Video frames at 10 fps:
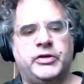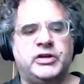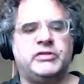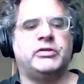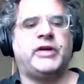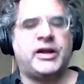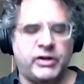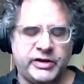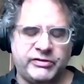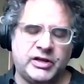you need to
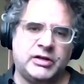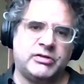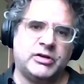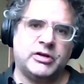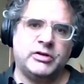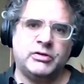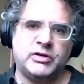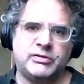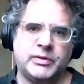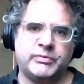analyze data you
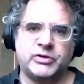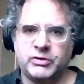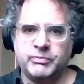need to be able to